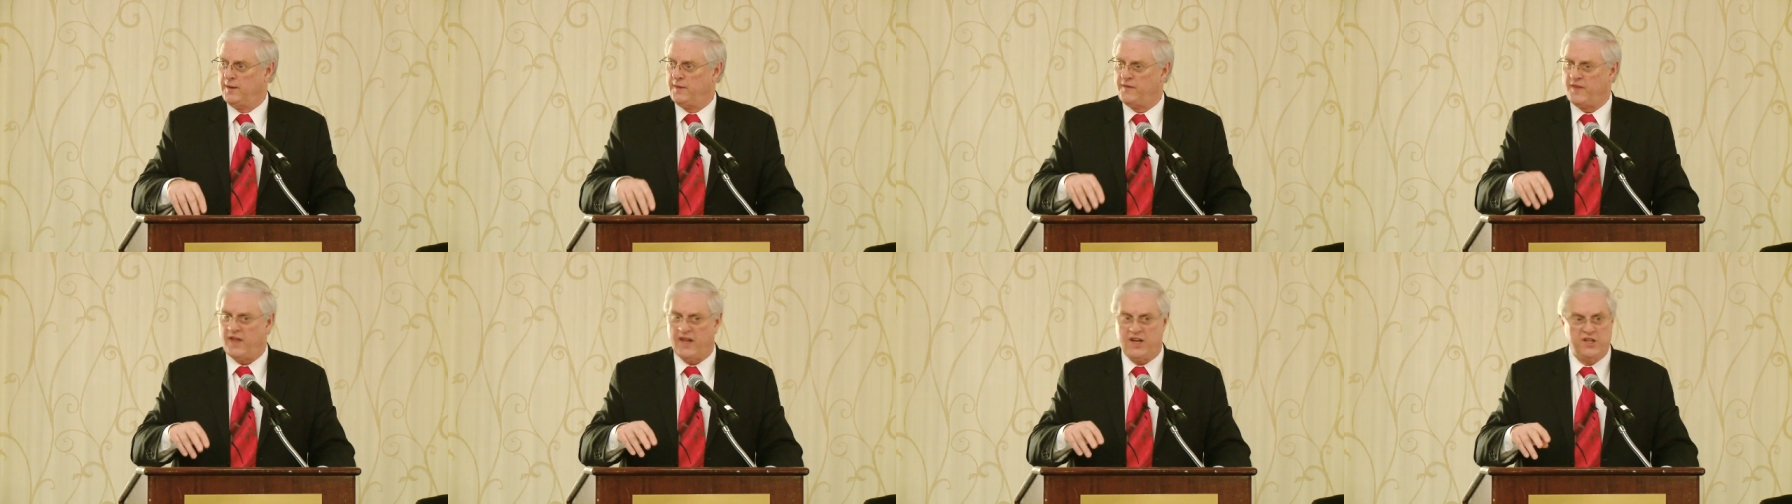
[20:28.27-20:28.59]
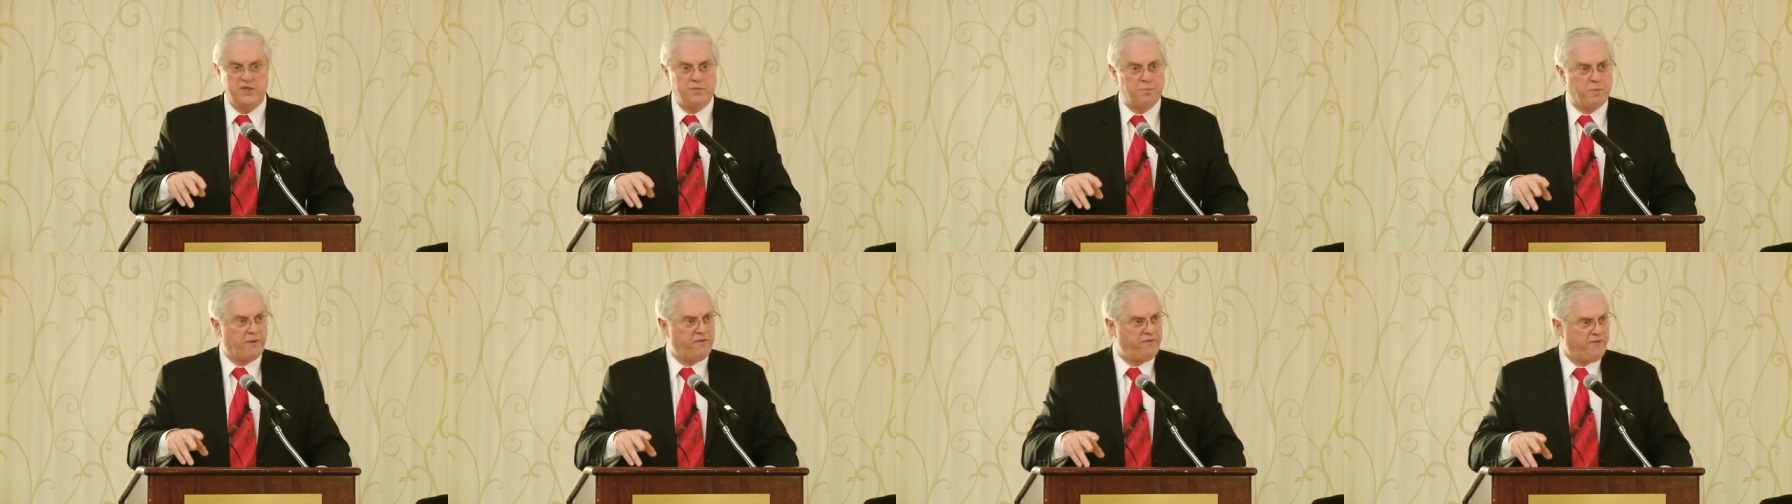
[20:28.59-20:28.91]
That
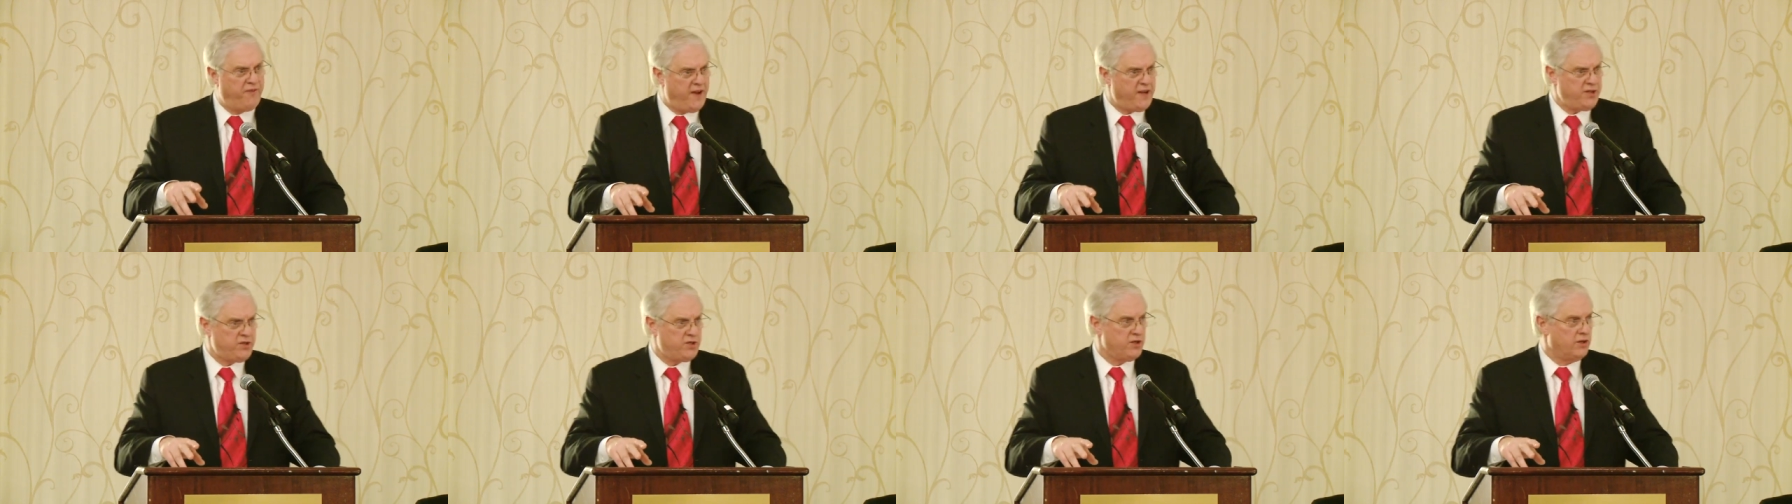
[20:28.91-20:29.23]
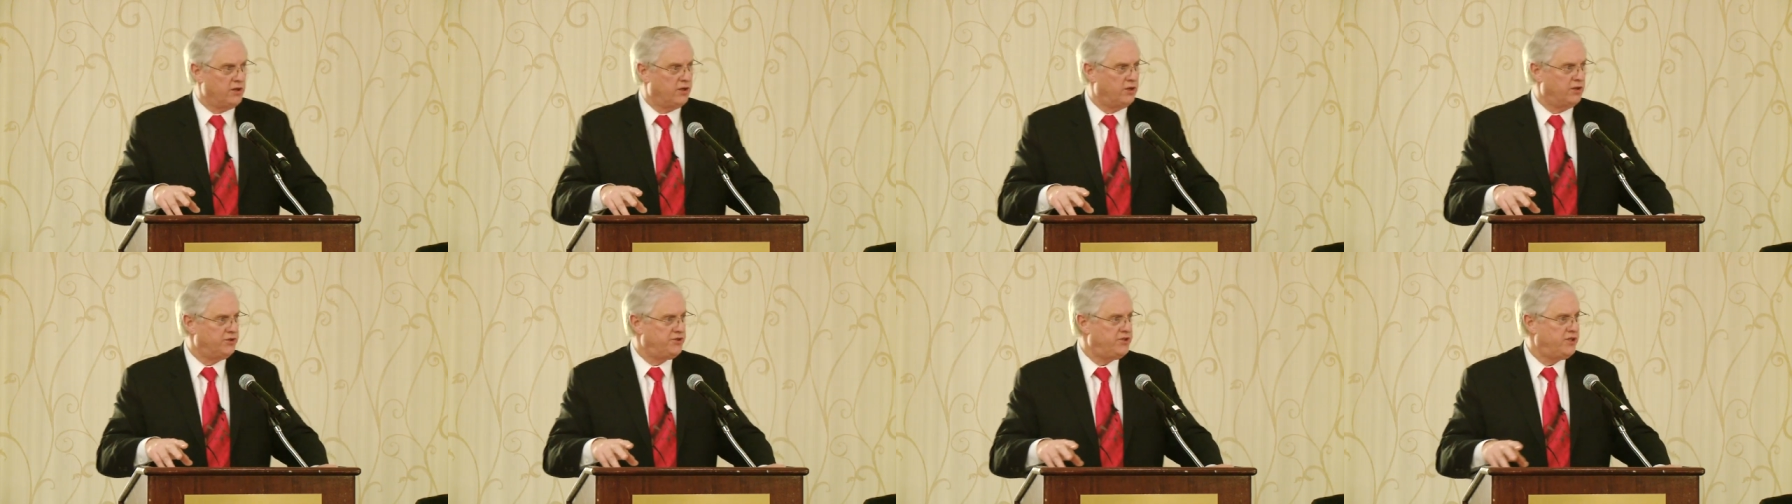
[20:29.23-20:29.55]
as
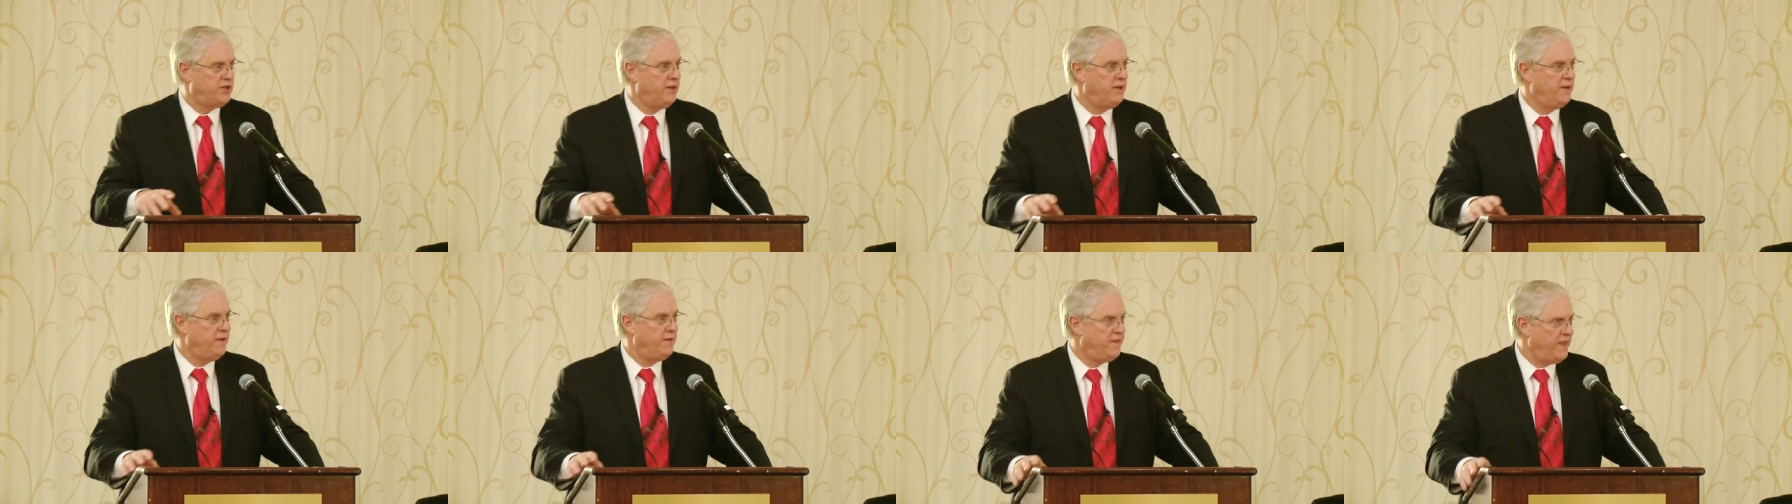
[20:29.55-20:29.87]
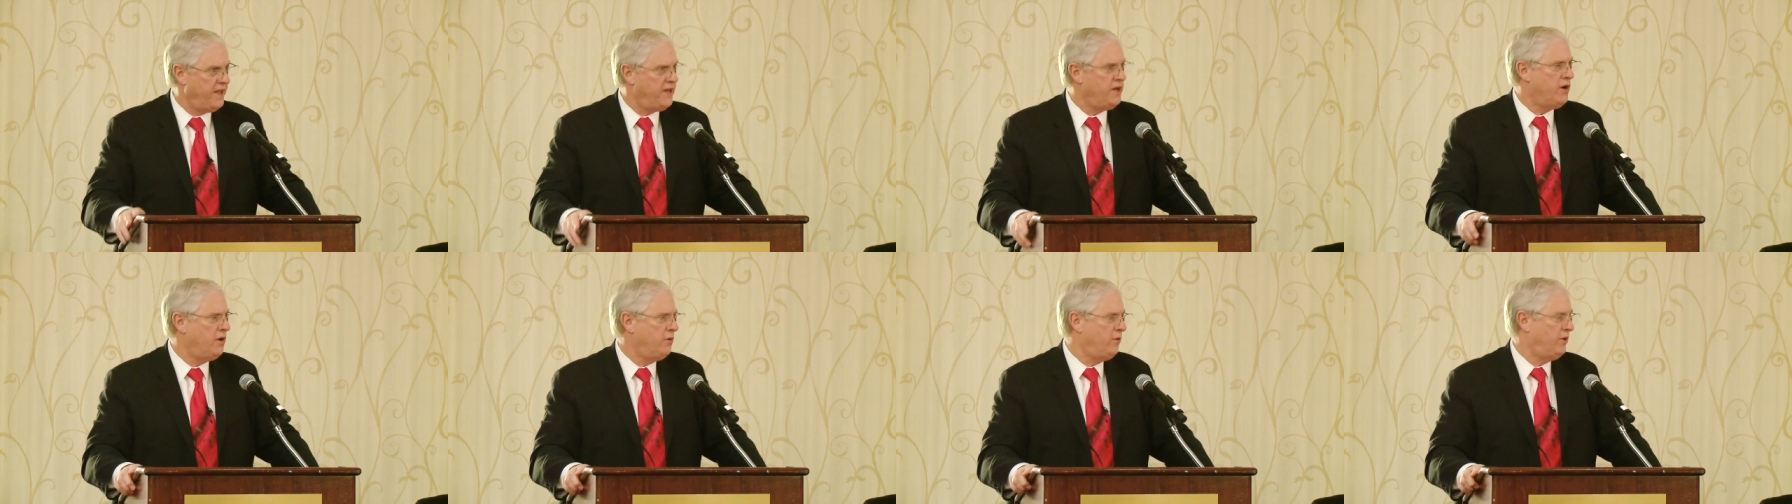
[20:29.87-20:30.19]
professionals,
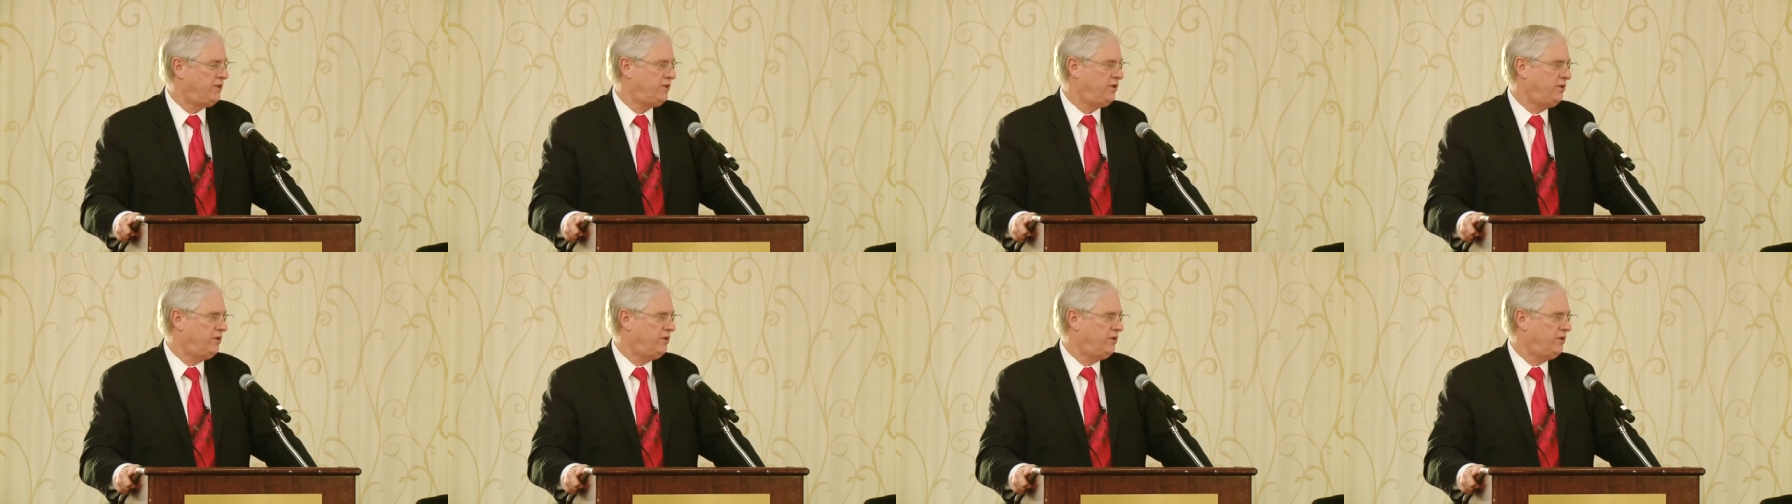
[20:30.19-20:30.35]
they know what